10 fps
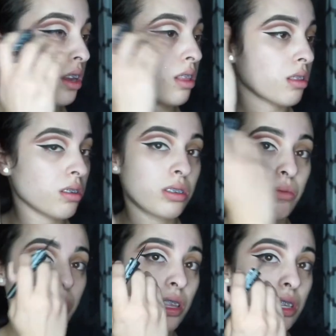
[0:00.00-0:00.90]
it looks
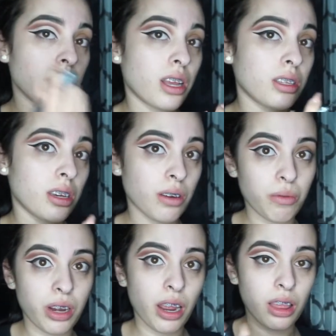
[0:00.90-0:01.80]
really slanted
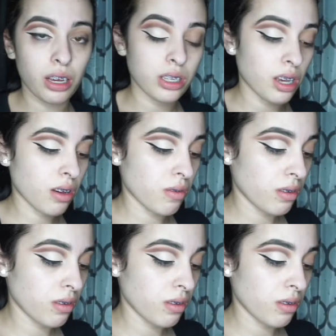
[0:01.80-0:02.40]
when I look down.